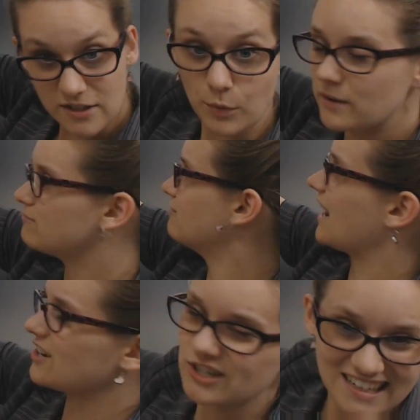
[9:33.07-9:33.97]
this one,
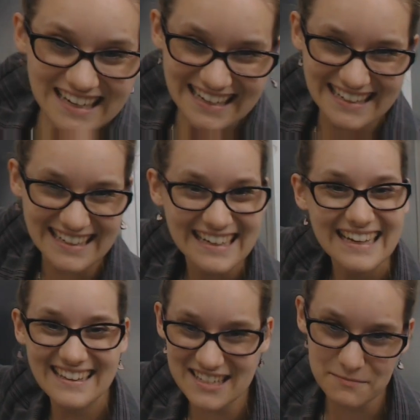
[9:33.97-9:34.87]
actually.
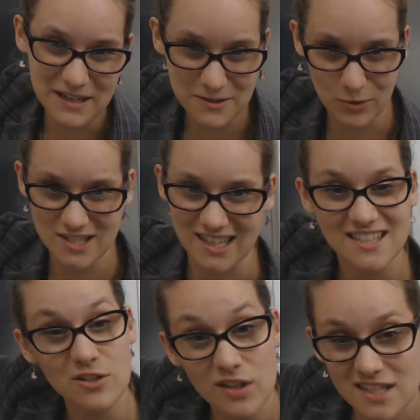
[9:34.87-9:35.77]
This makes more
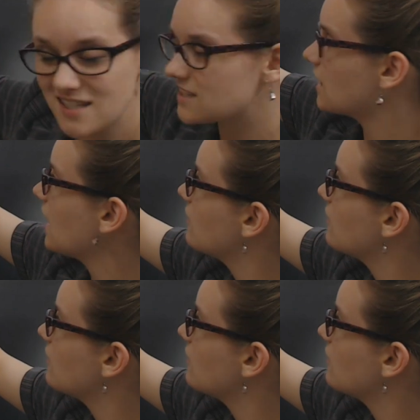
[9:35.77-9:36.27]
sense. So let's